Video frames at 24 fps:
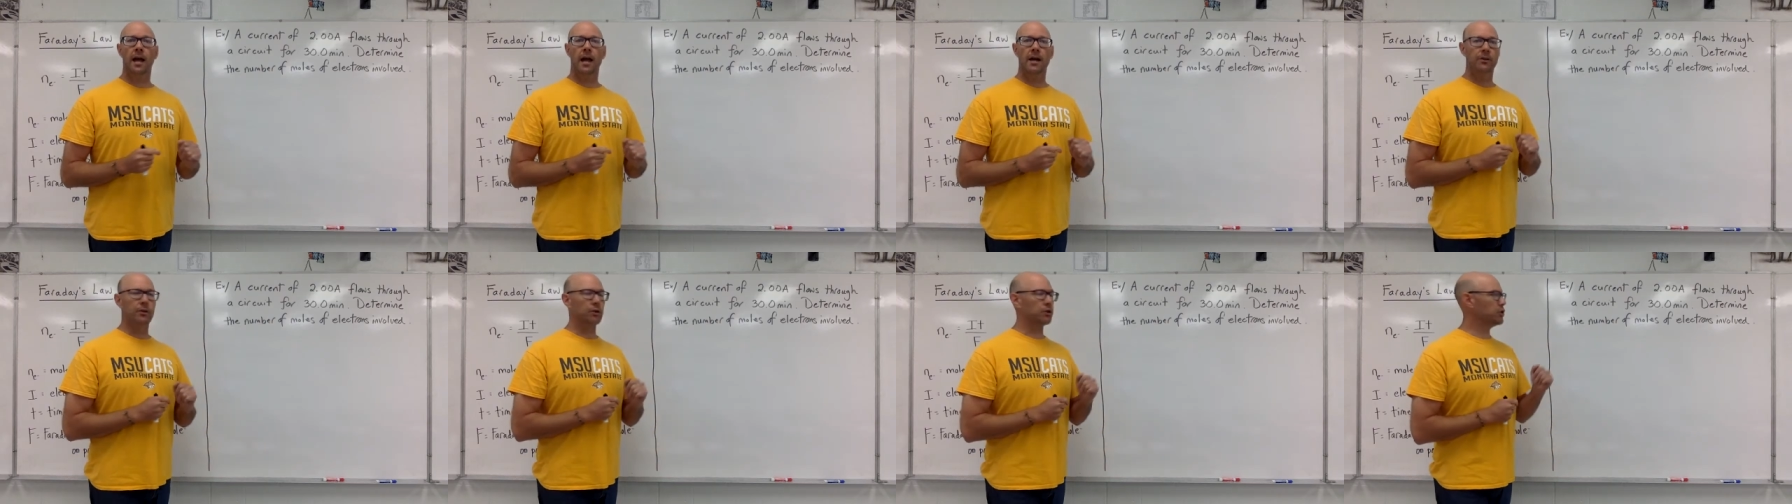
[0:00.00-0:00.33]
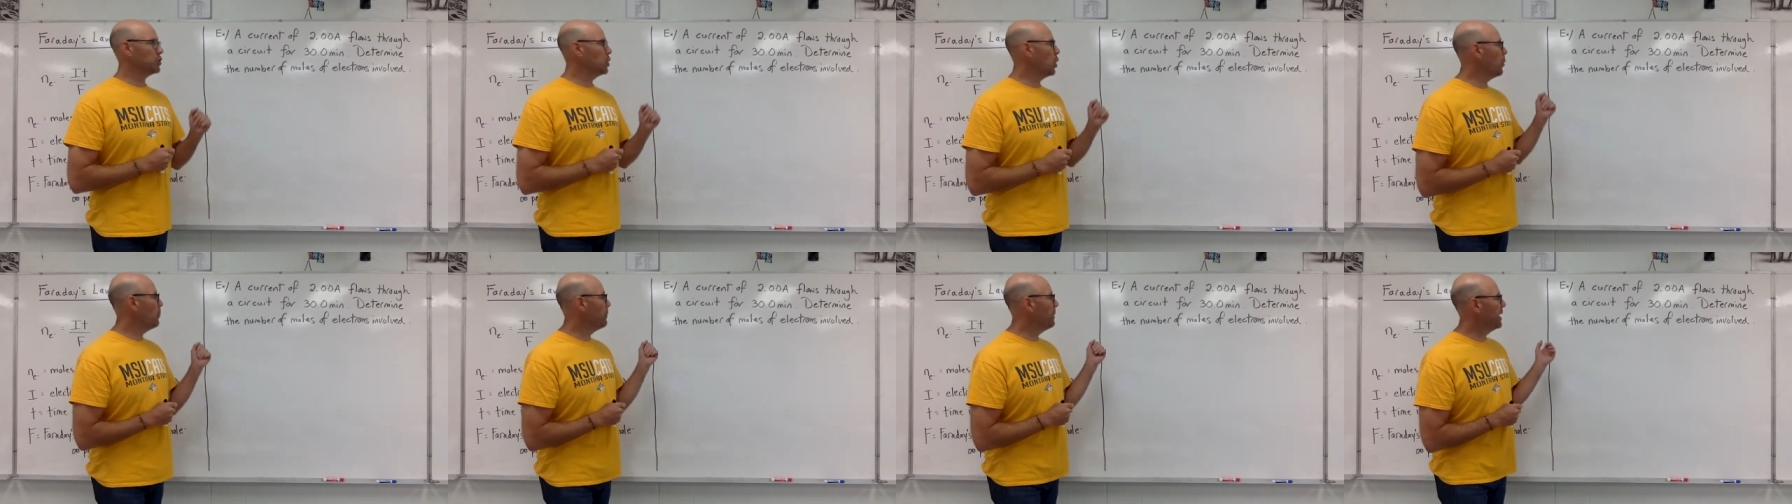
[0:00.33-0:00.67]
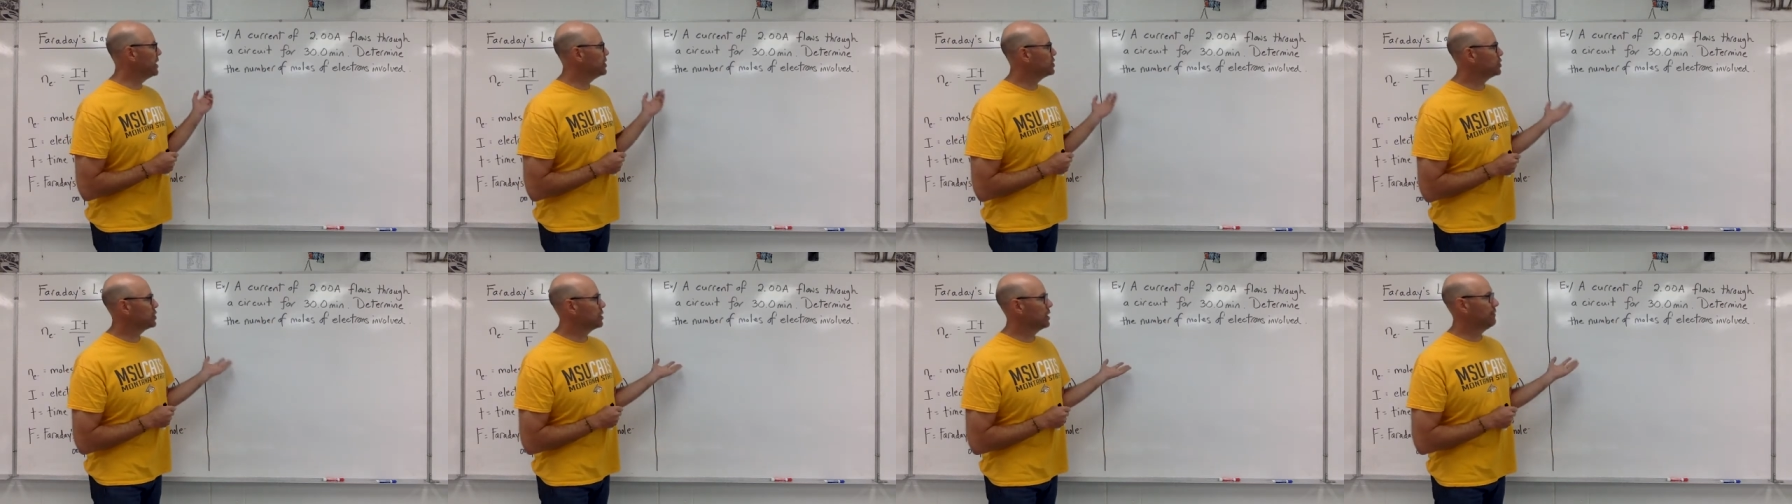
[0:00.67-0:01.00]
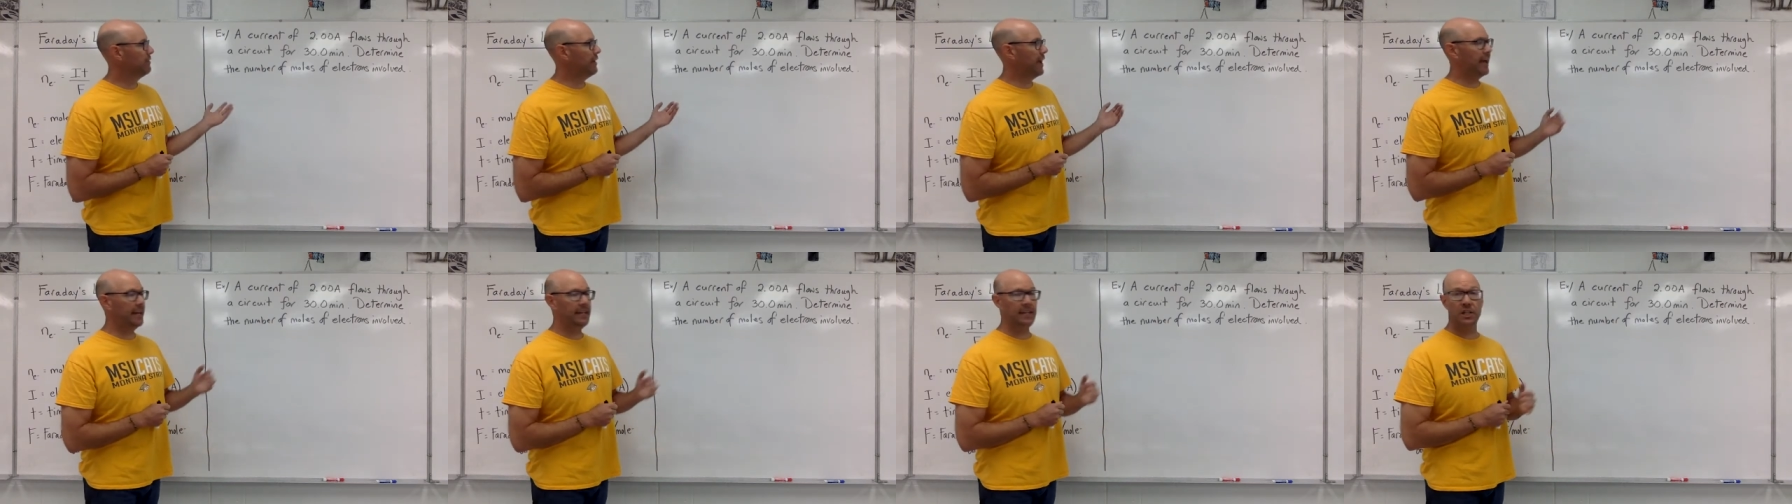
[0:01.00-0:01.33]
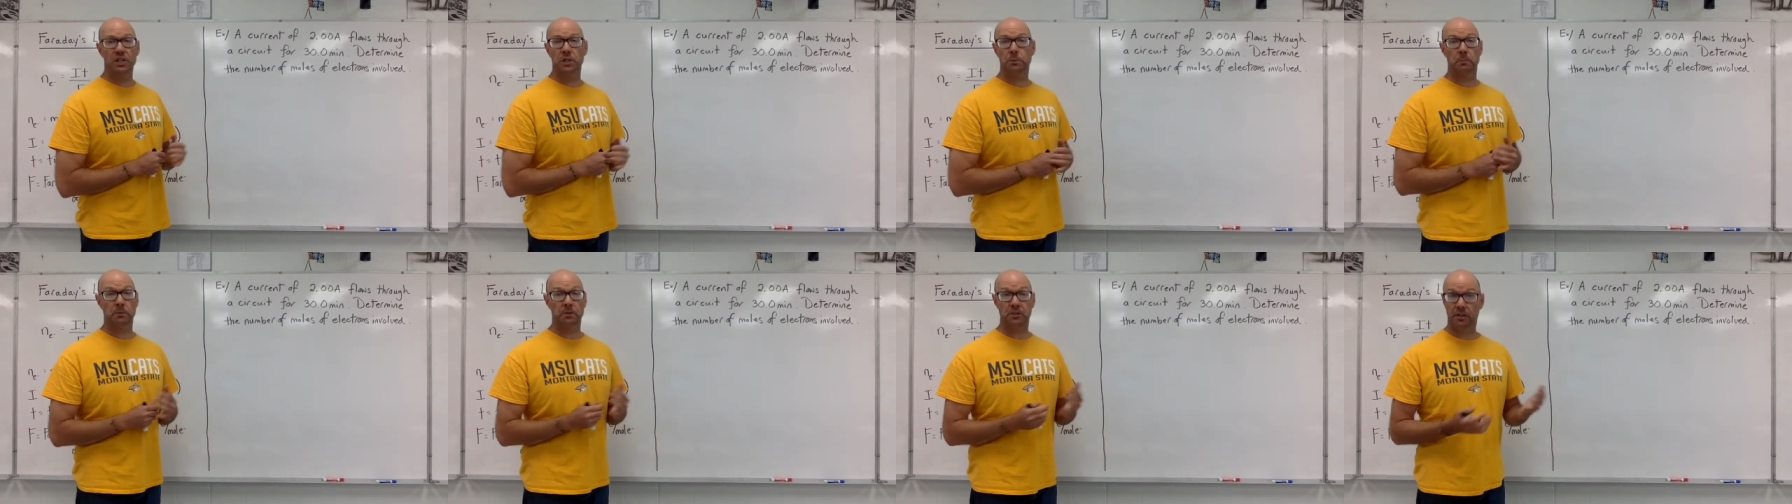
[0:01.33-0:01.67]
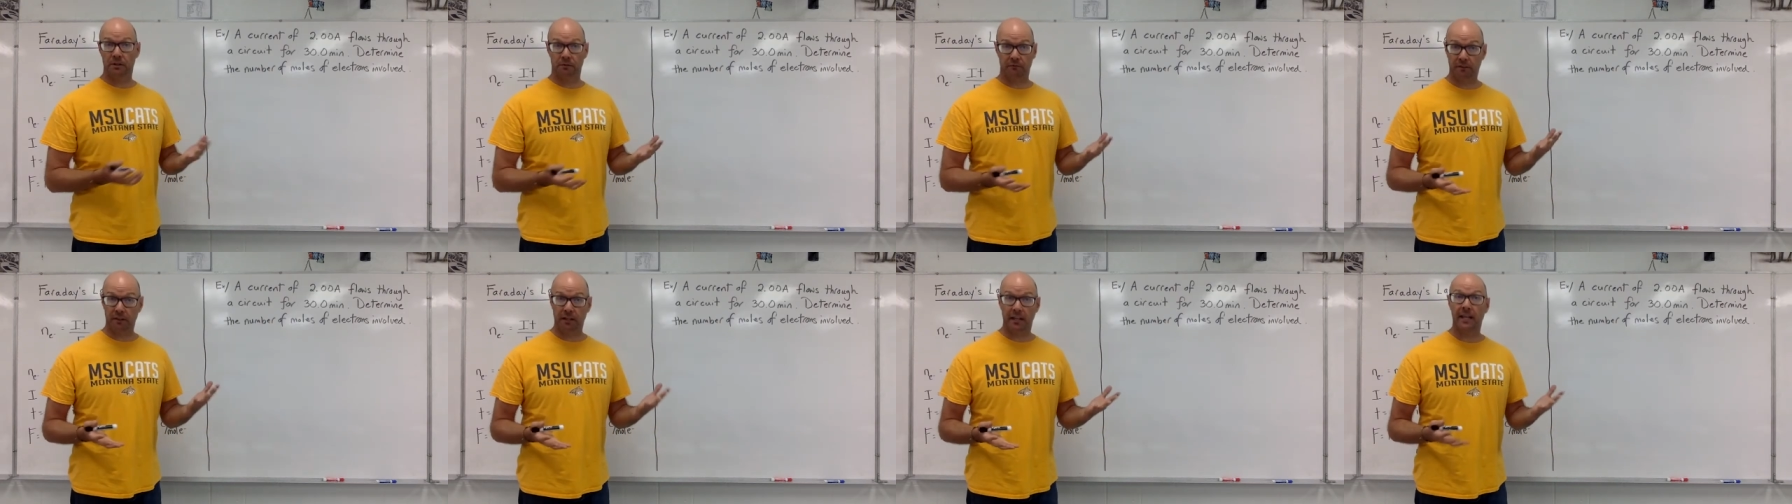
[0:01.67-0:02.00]
There's no mention of any
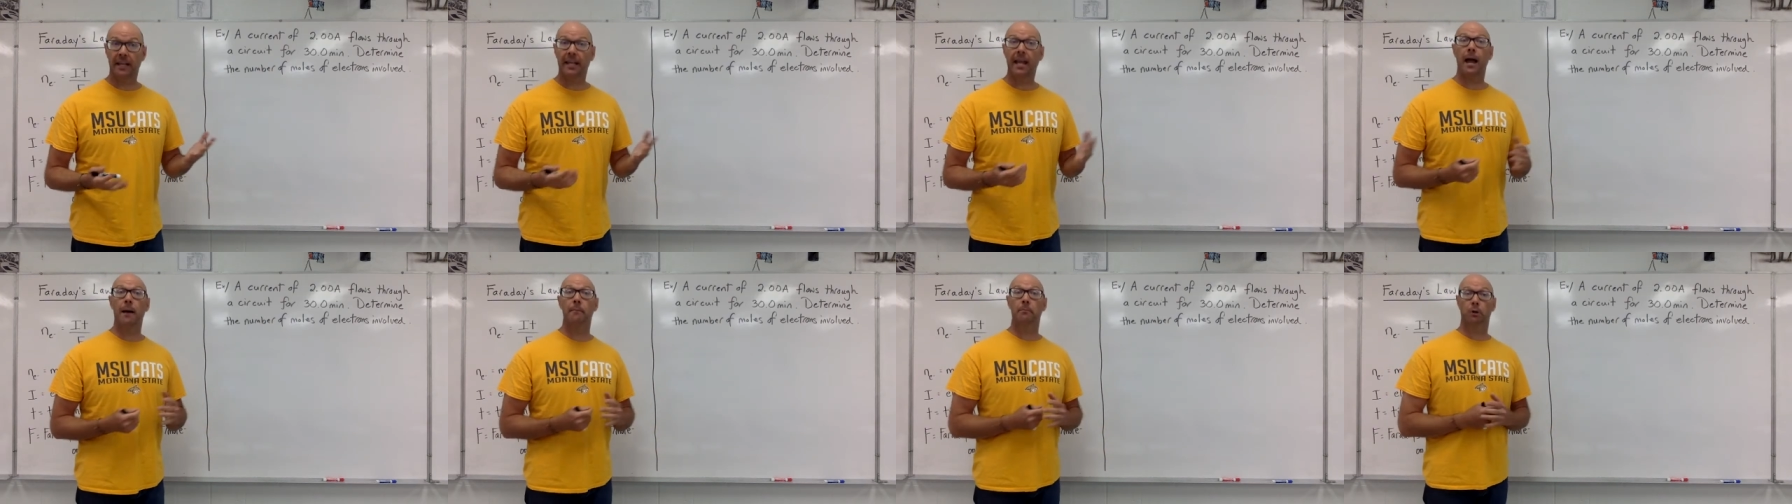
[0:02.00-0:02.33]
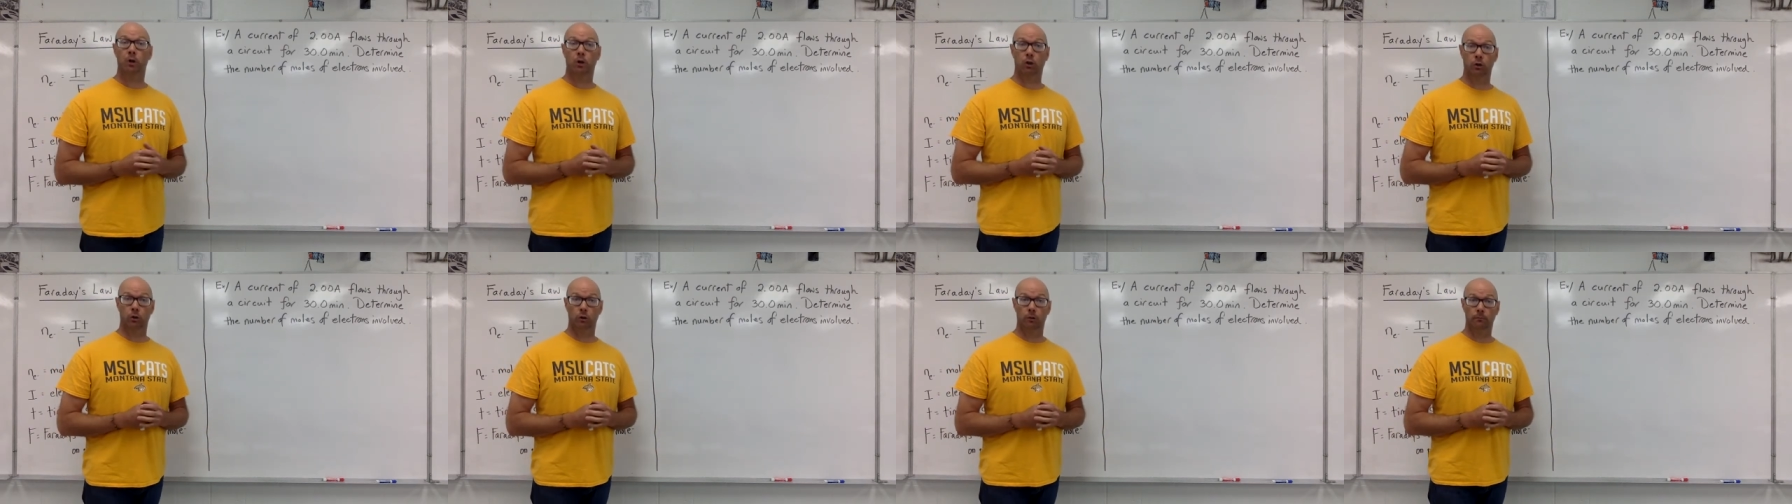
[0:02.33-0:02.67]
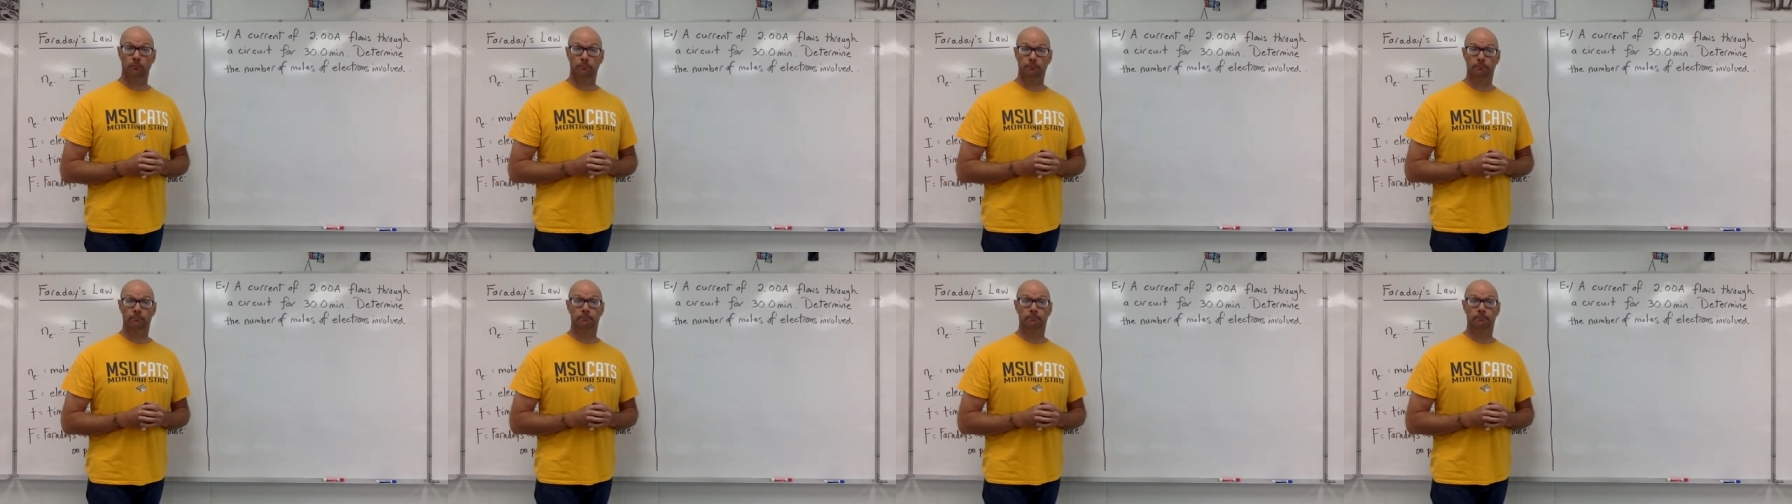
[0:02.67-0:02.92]
specific chemical.